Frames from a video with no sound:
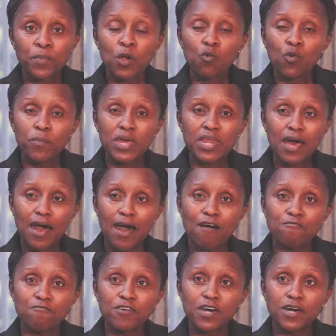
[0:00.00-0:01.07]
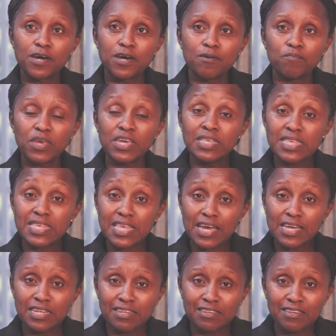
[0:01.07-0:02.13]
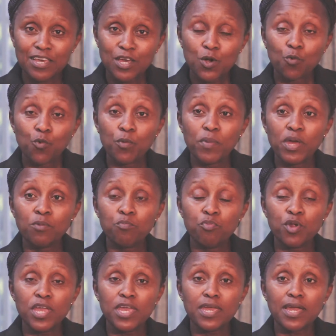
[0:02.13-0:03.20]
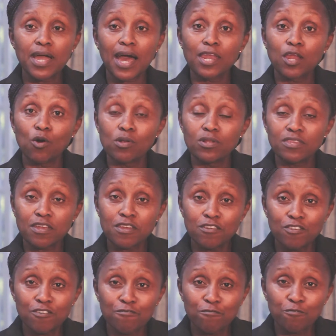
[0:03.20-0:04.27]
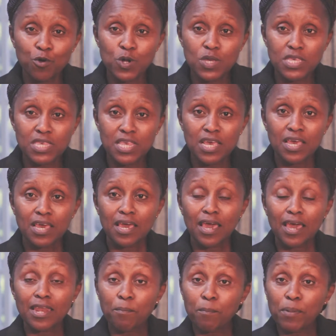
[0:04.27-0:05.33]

Women have insight. Women bring an alternative voice and a